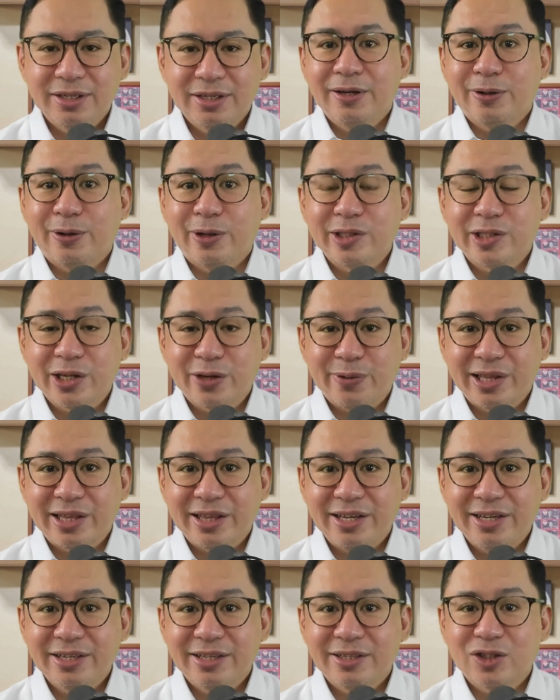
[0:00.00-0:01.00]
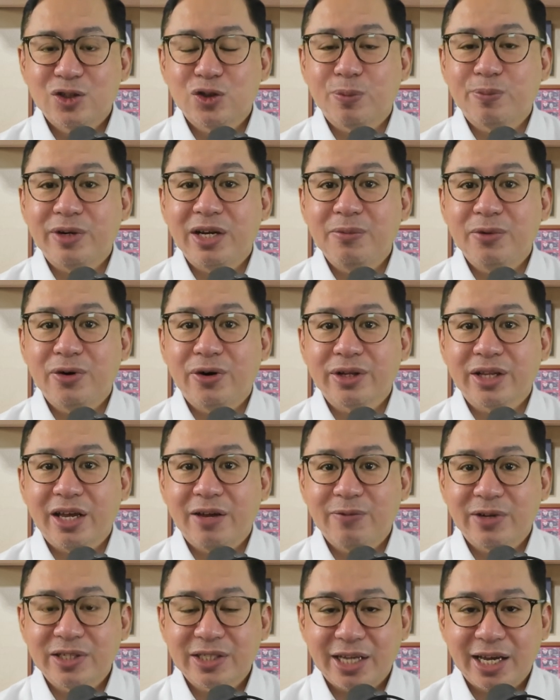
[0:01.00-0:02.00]
Consequently, the Supreme Court
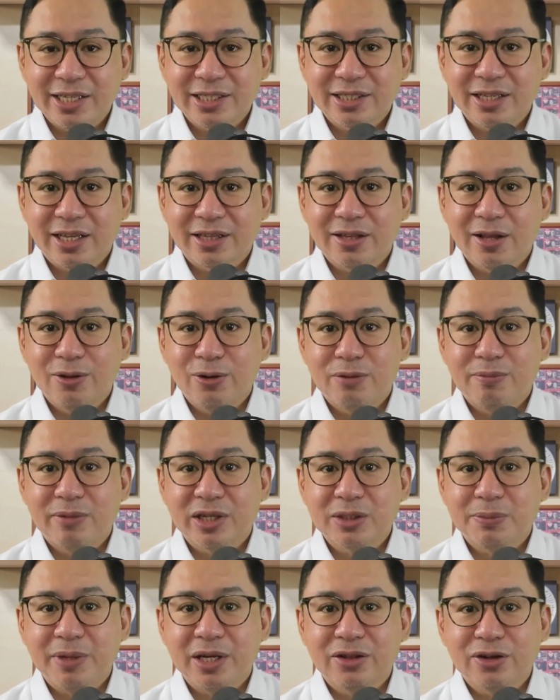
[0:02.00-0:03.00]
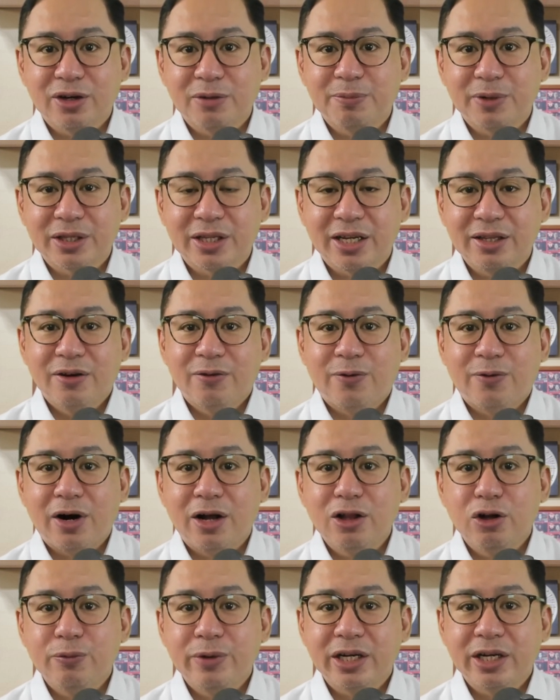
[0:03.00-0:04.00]
emphasized that the law must be interpreted
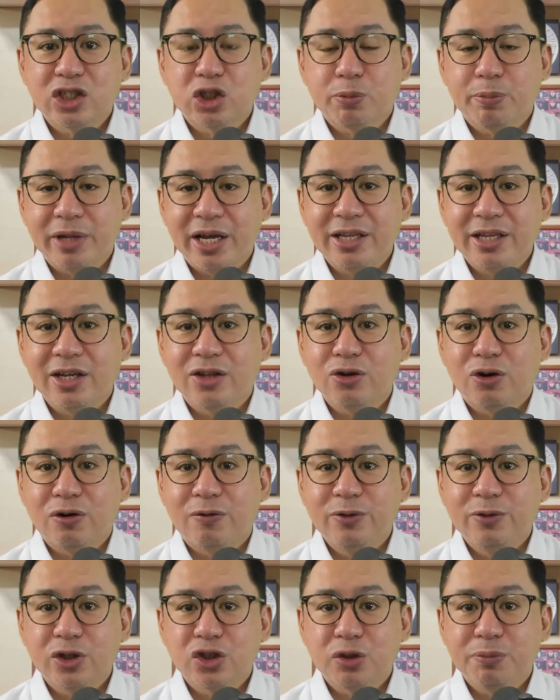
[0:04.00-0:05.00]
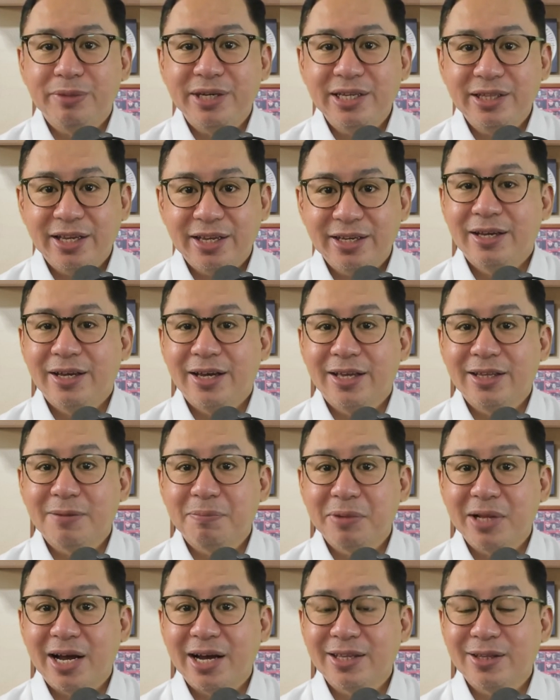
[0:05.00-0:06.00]
following its plain and obvious meaning and
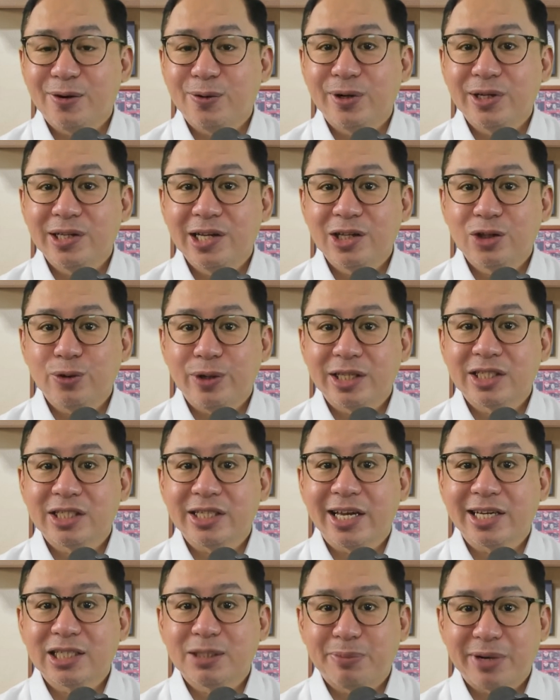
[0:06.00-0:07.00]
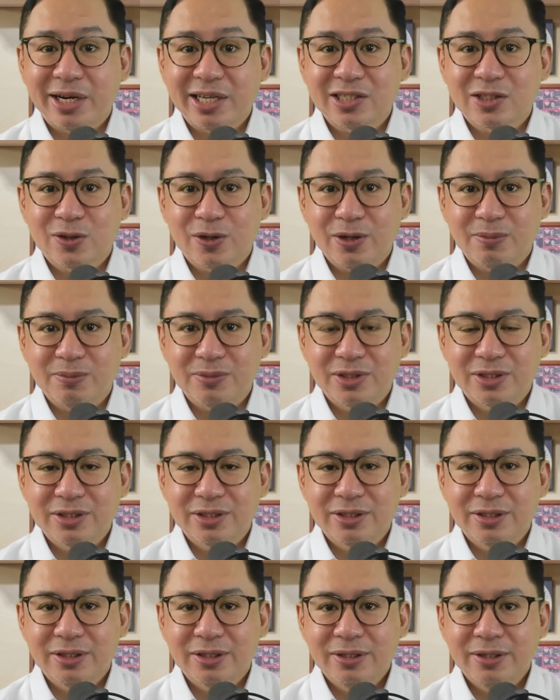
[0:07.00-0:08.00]
applied according to its express
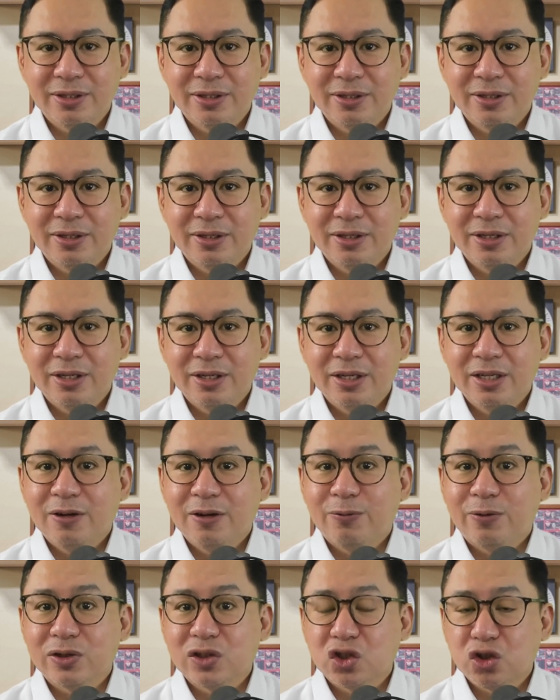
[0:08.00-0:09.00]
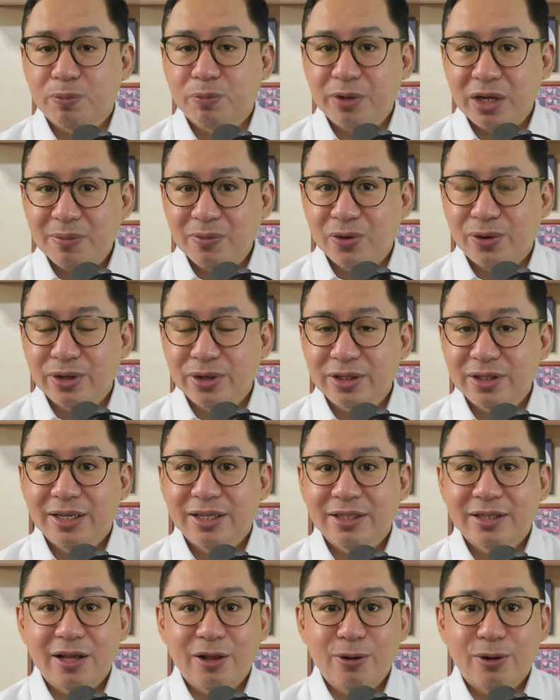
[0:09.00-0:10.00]
terms. For the Supreme Court,
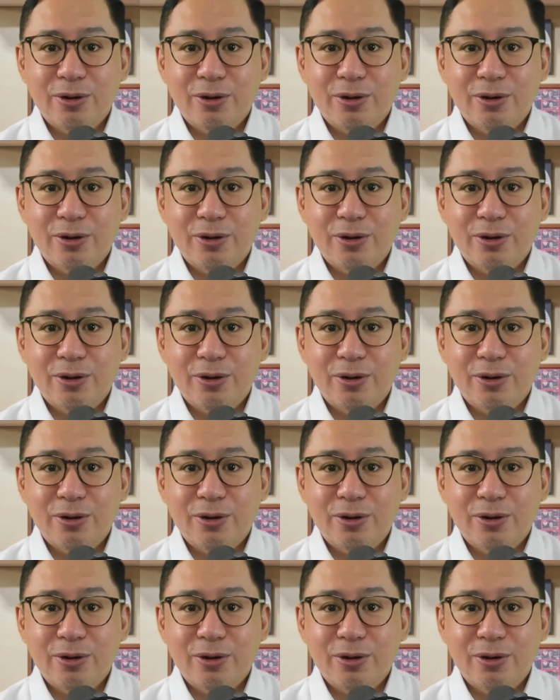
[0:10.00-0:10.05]
the law